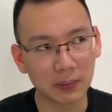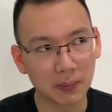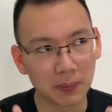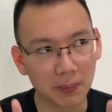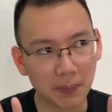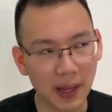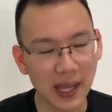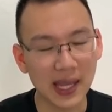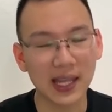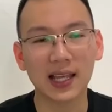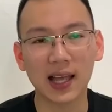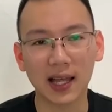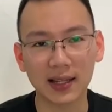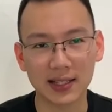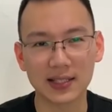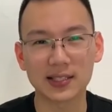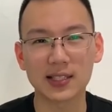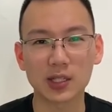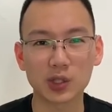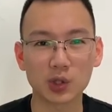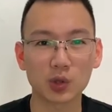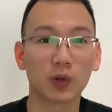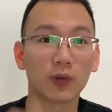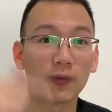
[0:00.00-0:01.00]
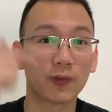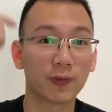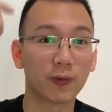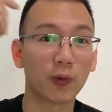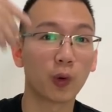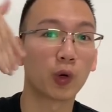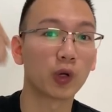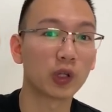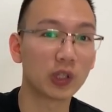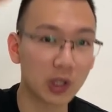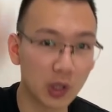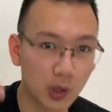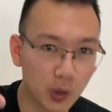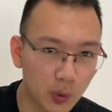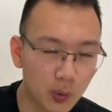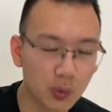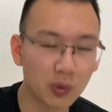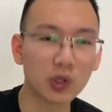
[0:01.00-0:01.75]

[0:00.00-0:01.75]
make a decision for you.